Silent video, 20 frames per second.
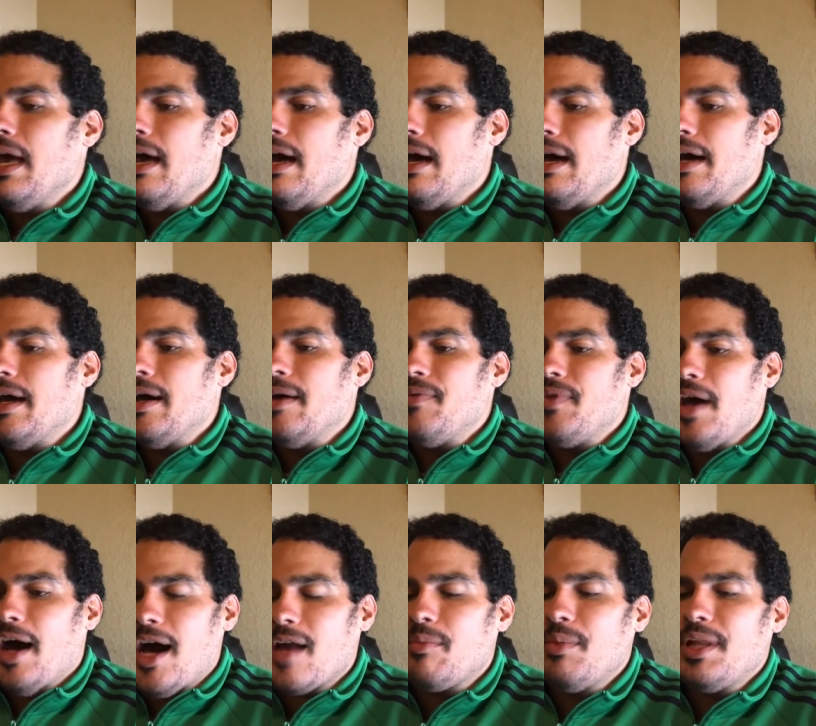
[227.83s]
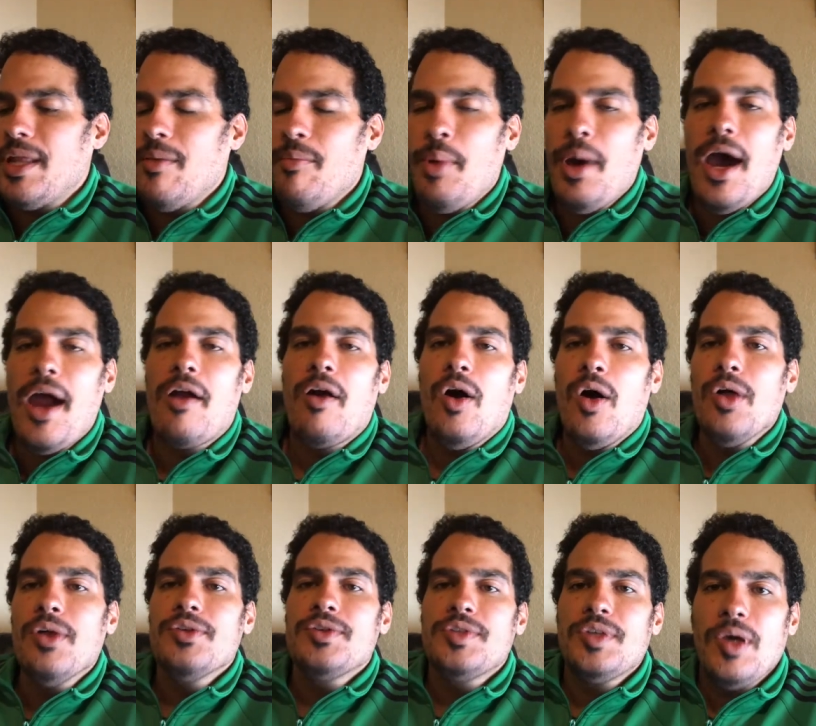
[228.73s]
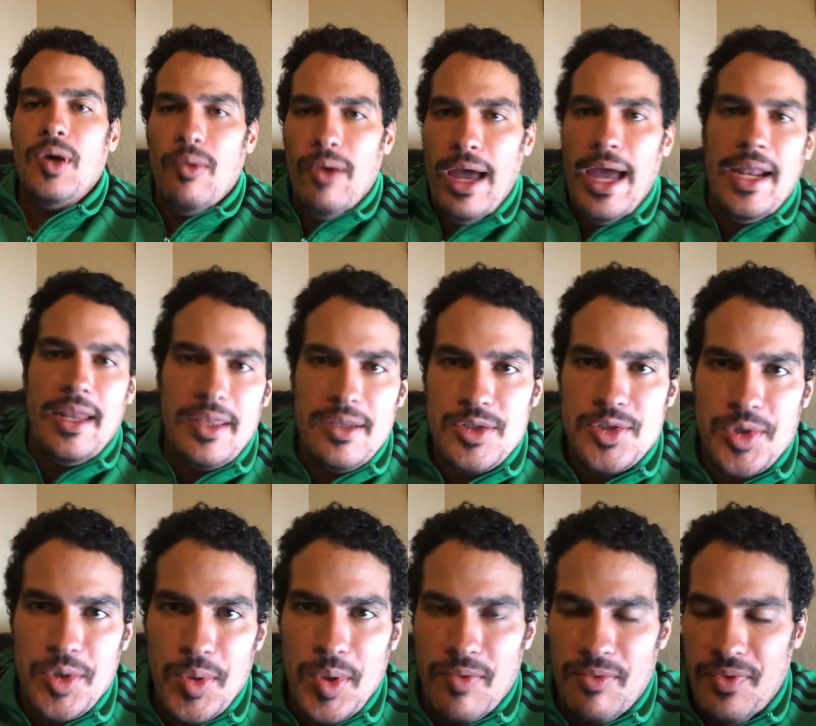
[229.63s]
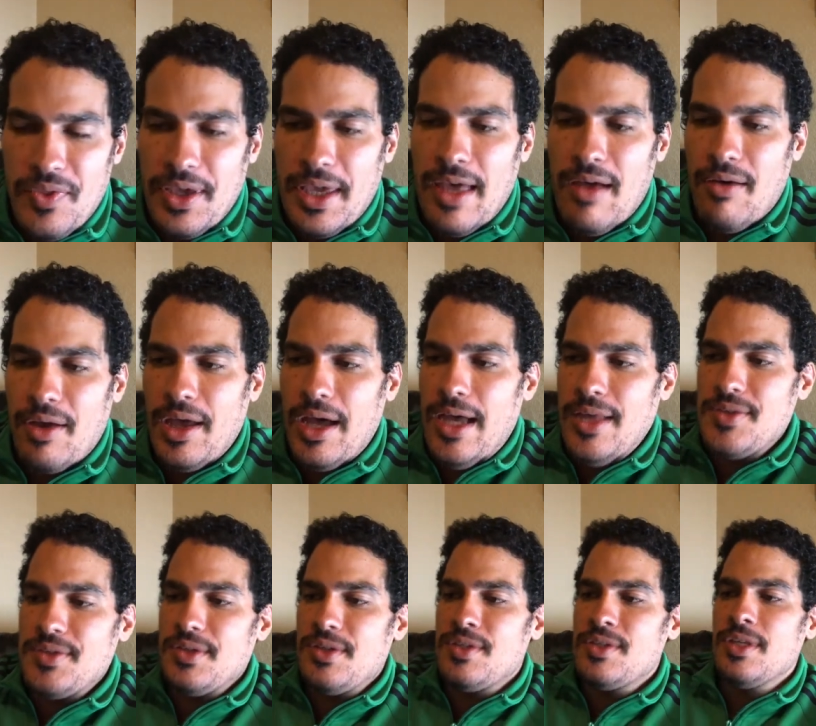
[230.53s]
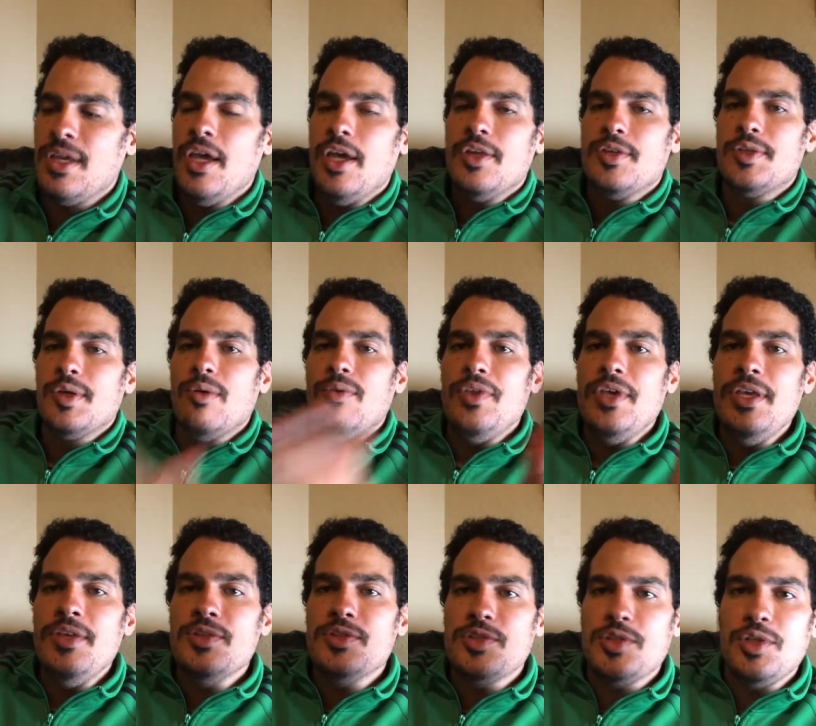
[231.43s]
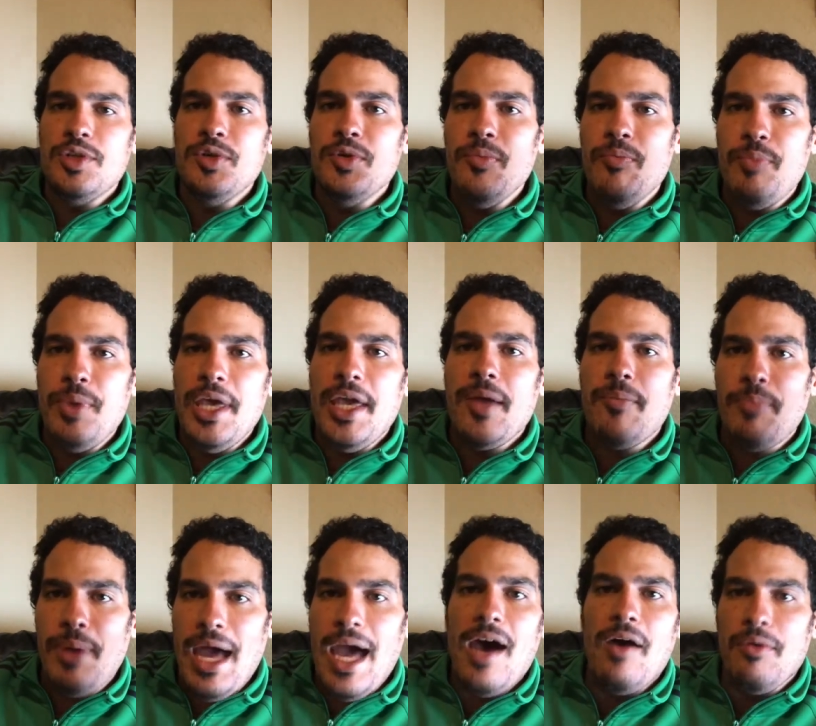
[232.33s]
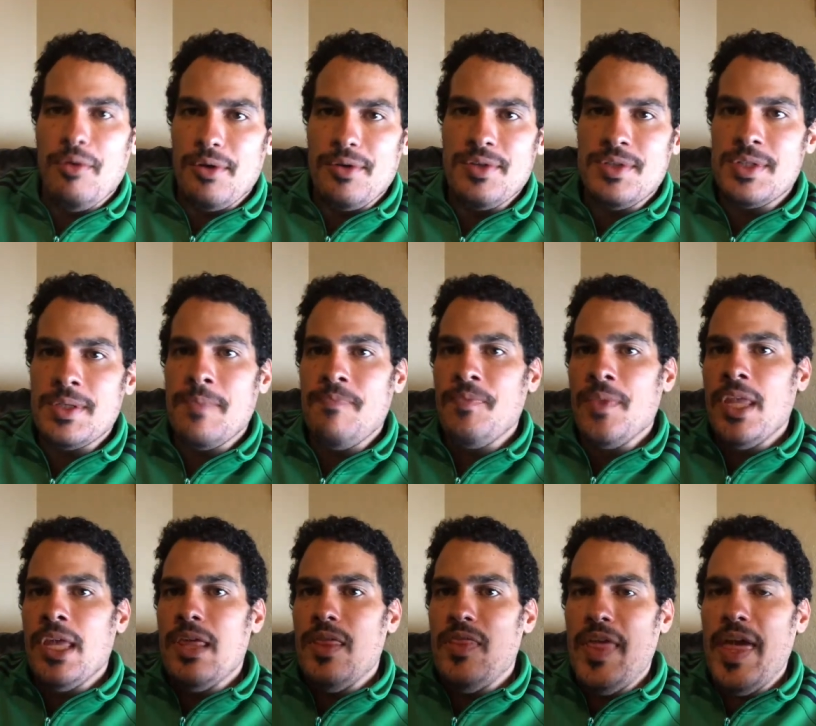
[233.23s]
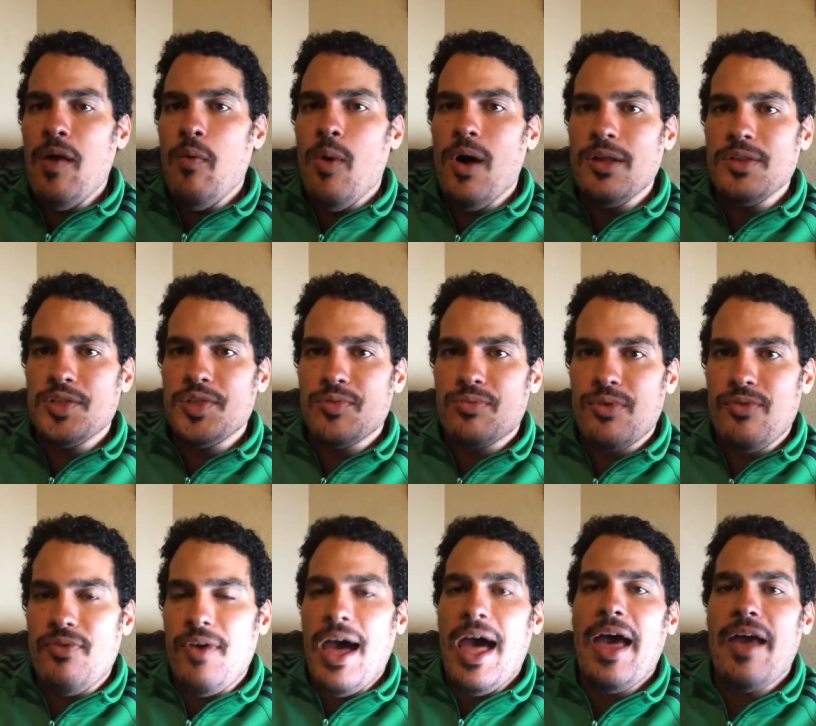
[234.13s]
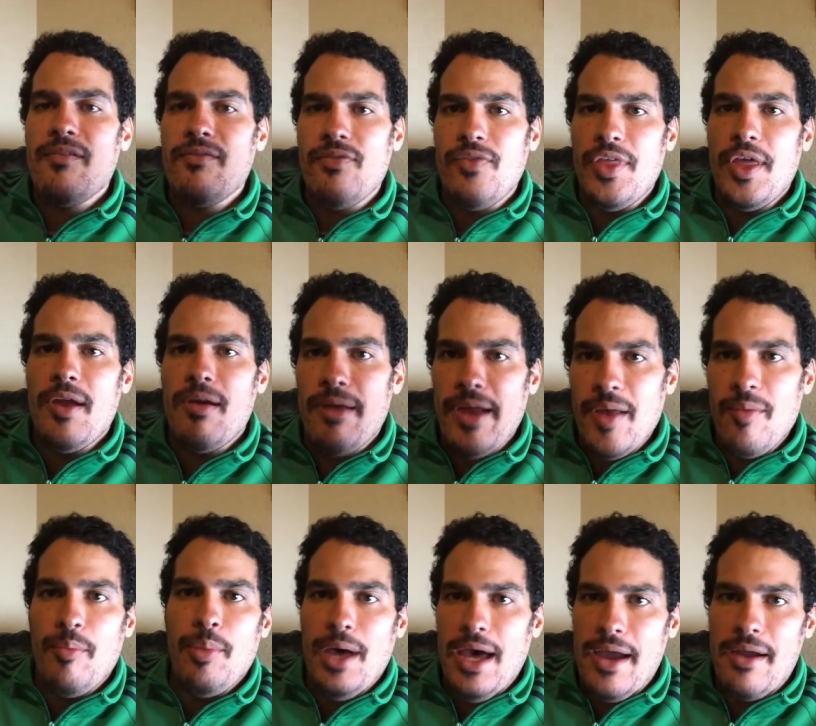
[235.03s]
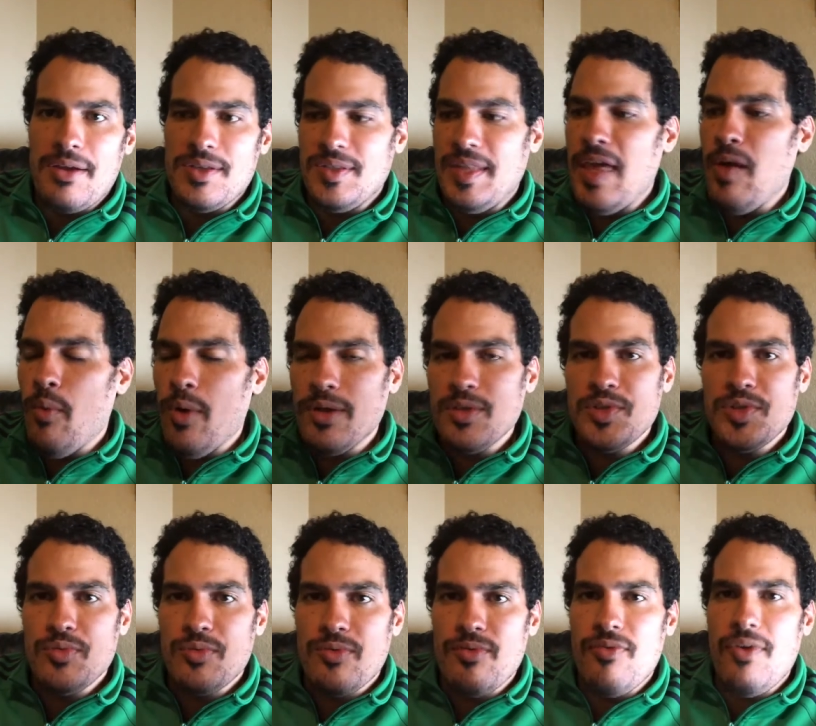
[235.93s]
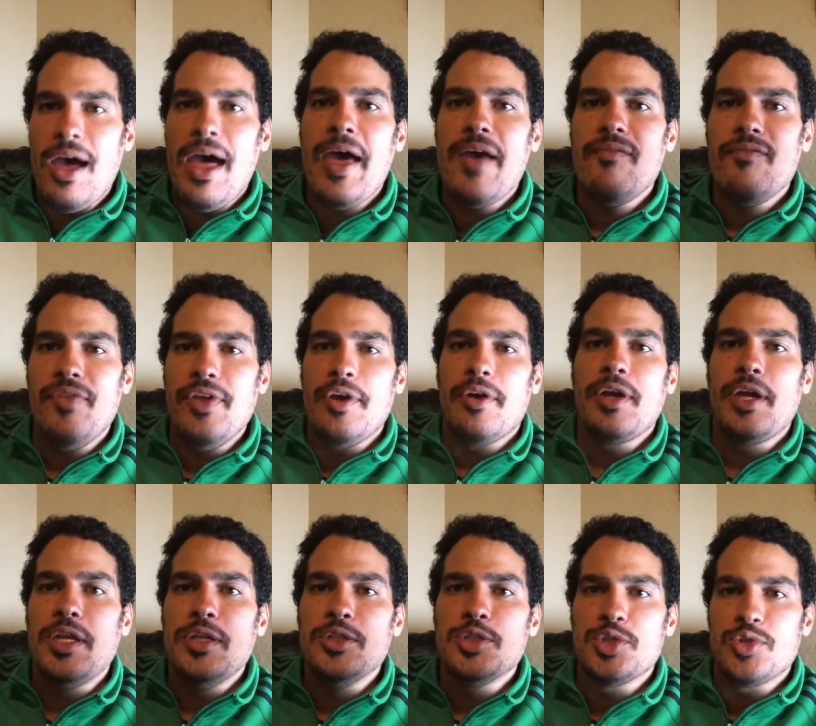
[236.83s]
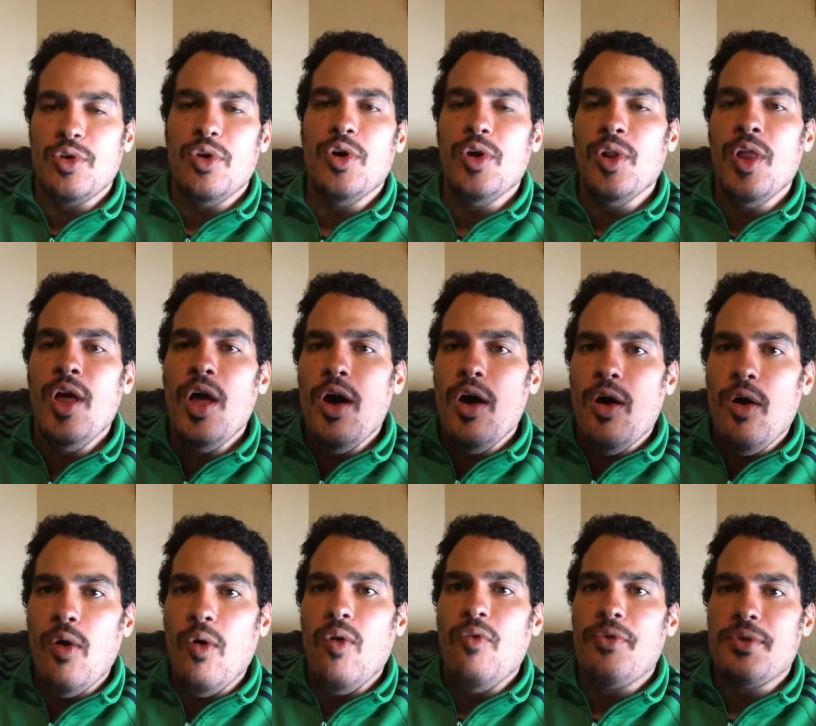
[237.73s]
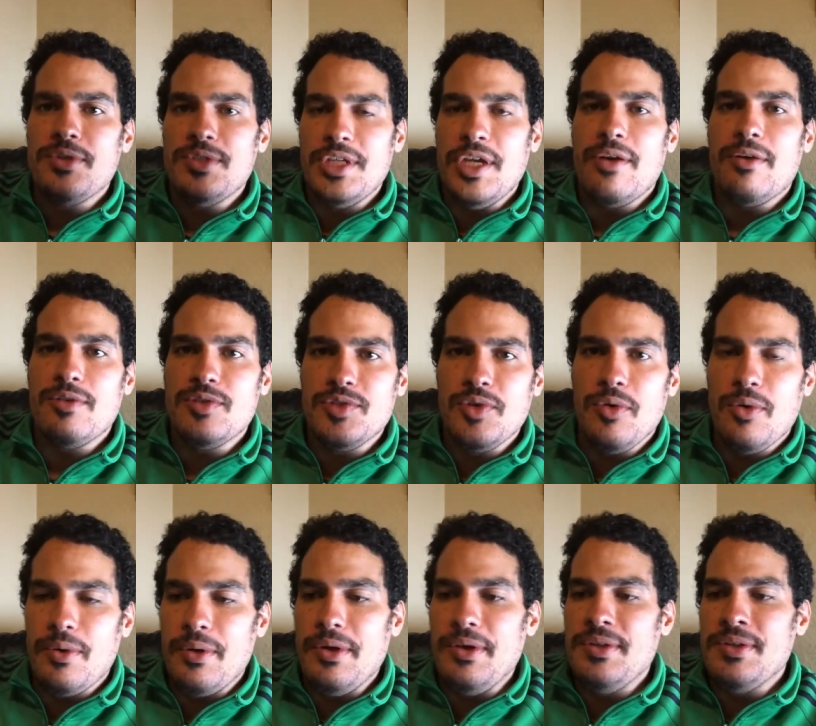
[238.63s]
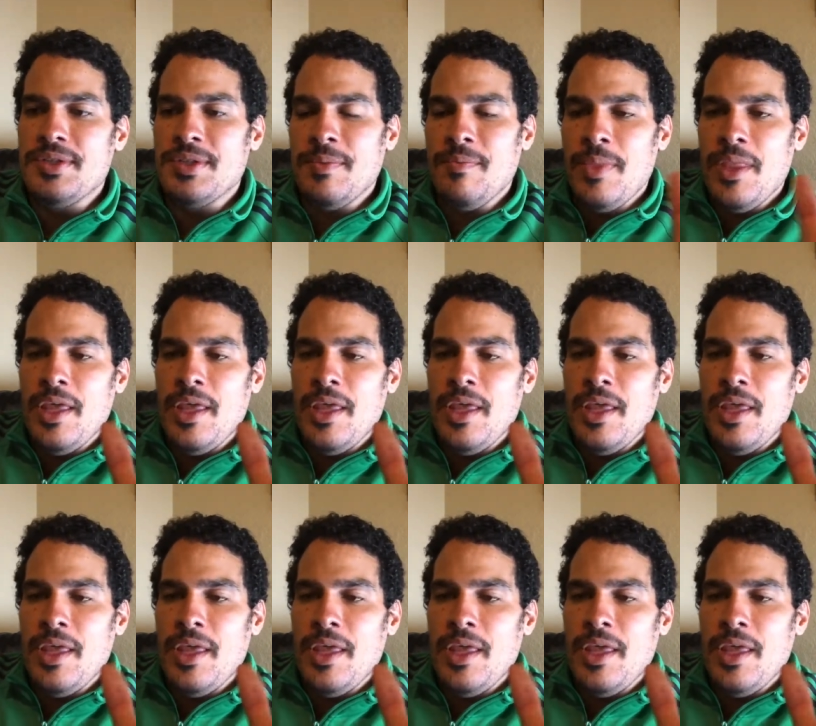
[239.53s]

Uh, the Ottoman Empire also had control over the Caucasus. So these two big powers they want to revive their empires. They want to revive their control over territories